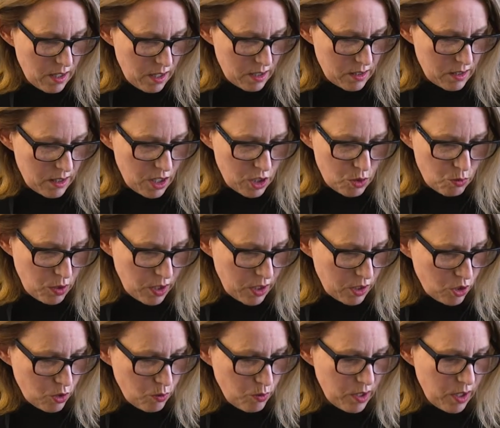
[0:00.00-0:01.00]
So that's what I
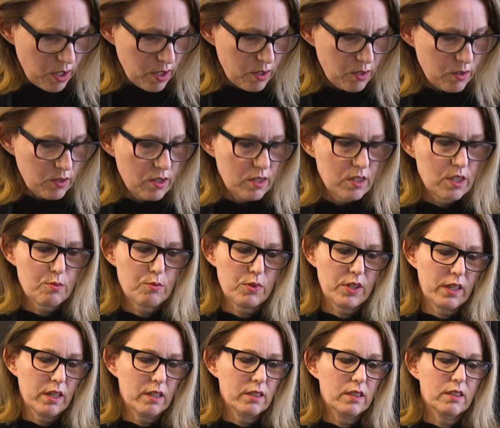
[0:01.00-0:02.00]
do with those.
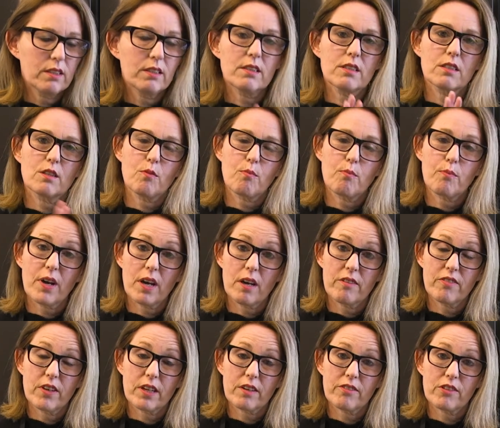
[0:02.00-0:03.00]
Spring onions,
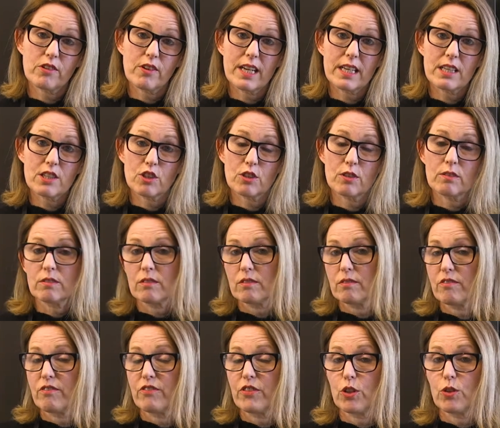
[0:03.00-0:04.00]
perfect for Asian
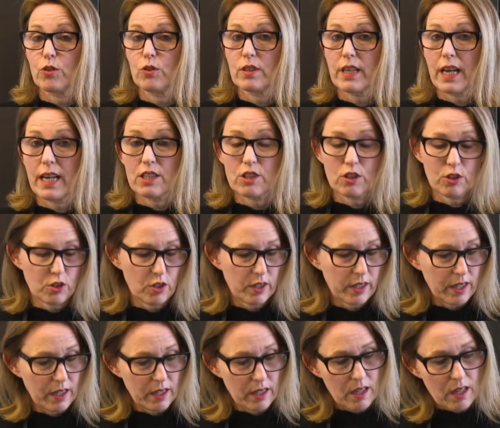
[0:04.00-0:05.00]
food, Asian
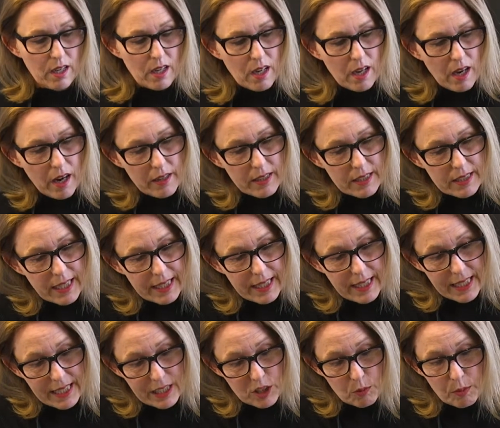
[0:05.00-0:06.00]
cooking. Only take
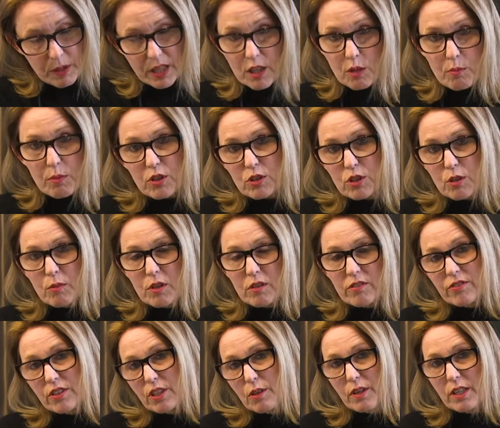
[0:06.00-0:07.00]
a little bit of the bottom
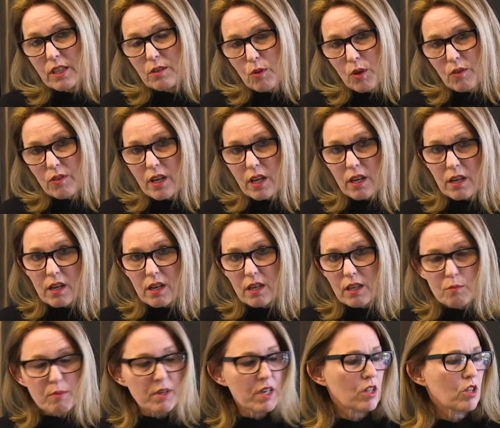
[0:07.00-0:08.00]
off. You only want that
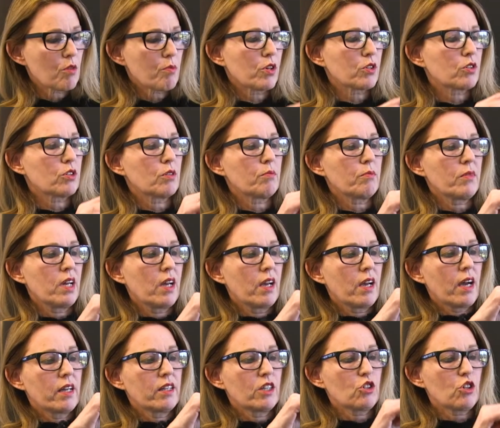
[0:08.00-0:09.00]
gnarly bit at the bottom.
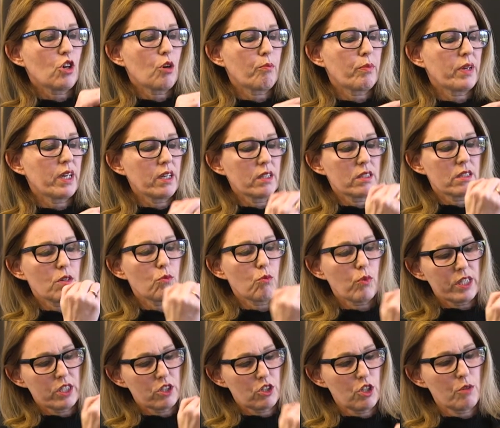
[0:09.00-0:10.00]
And the top bit, don't
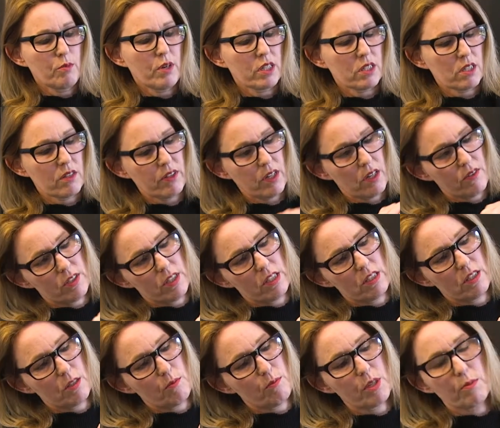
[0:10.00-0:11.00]
waste too much of it. I've seen
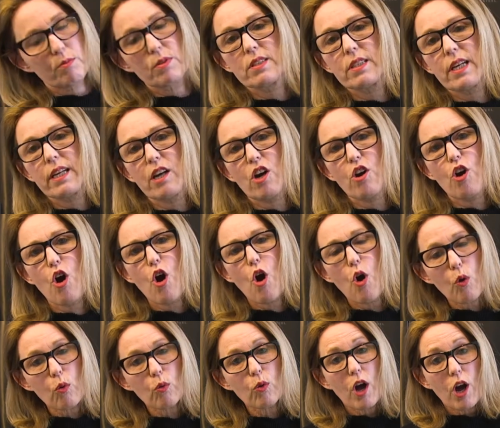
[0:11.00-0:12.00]
some people take a
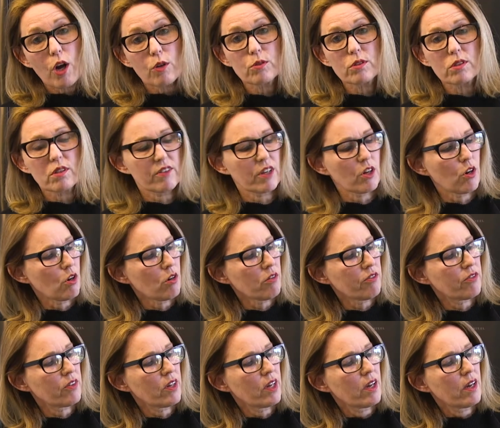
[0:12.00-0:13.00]
whole host of it
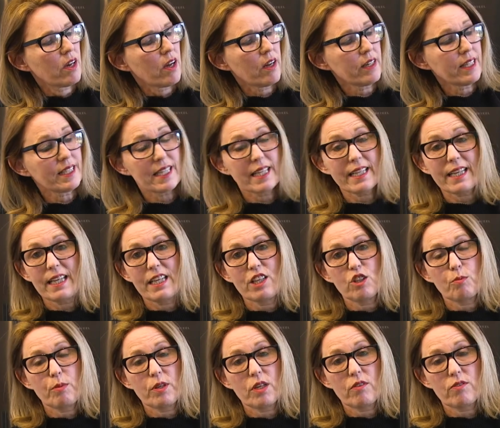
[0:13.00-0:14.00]
off. Only take a
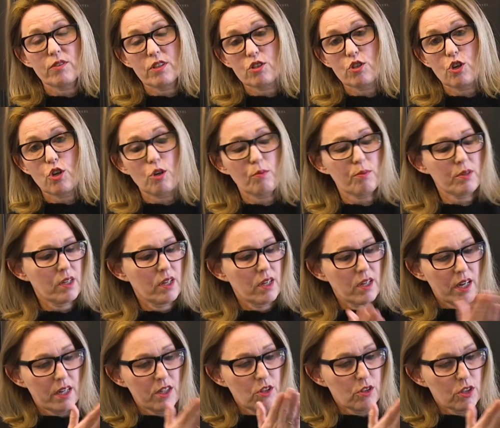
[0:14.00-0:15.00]
little bit off the top
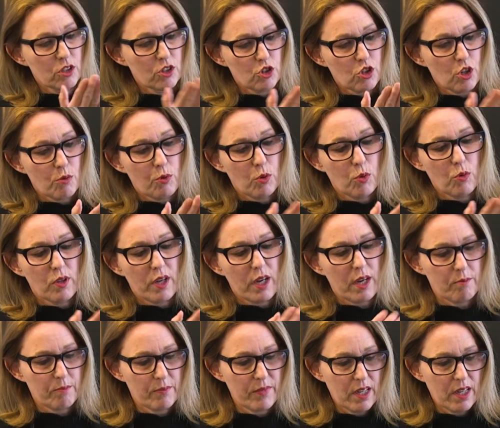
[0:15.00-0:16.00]
and you can chop all that.